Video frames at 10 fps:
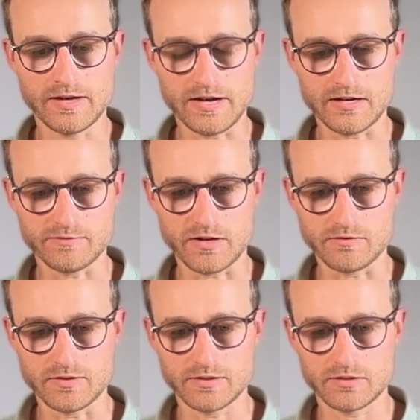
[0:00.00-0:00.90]
and if I
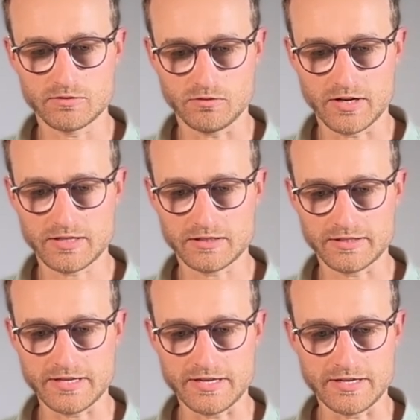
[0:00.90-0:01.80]
right click
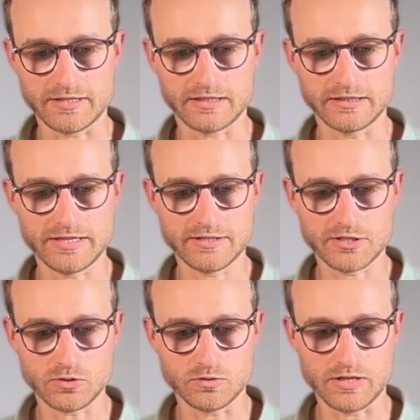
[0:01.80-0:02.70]
here, clear
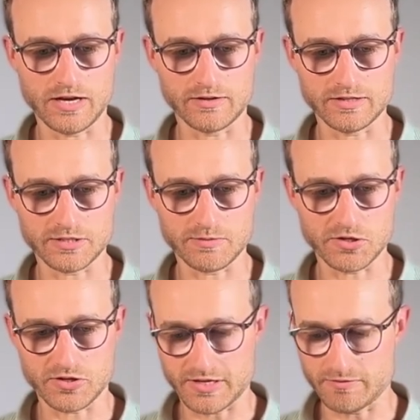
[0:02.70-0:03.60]
this all out, let's make
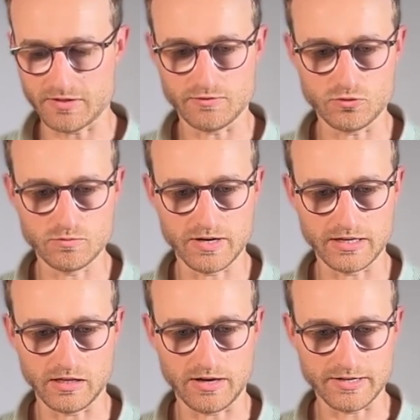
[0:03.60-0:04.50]
sure I get rid of all my
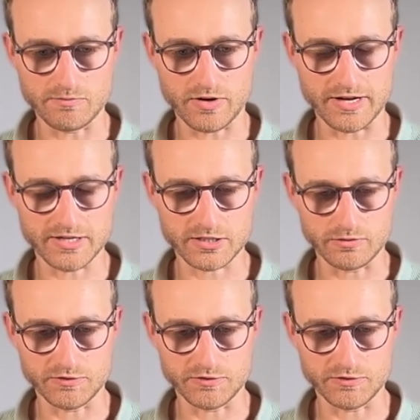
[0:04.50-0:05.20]
line breaks. So we've